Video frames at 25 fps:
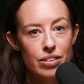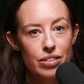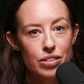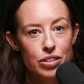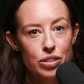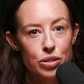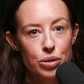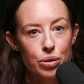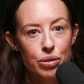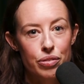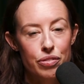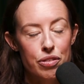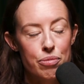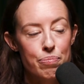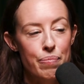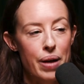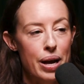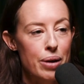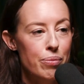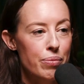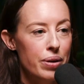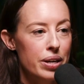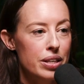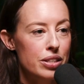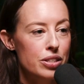two of the
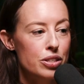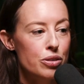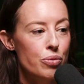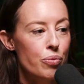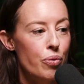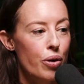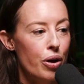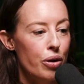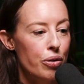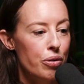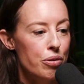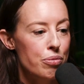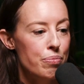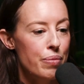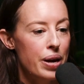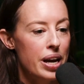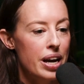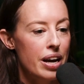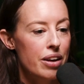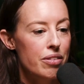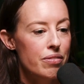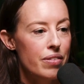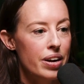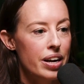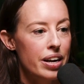main ways to work with me,
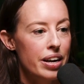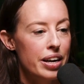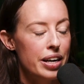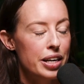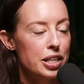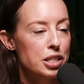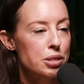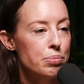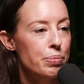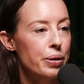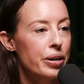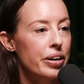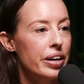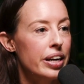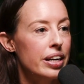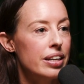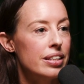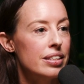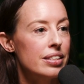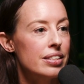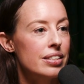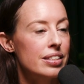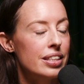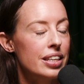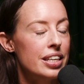I run
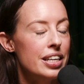a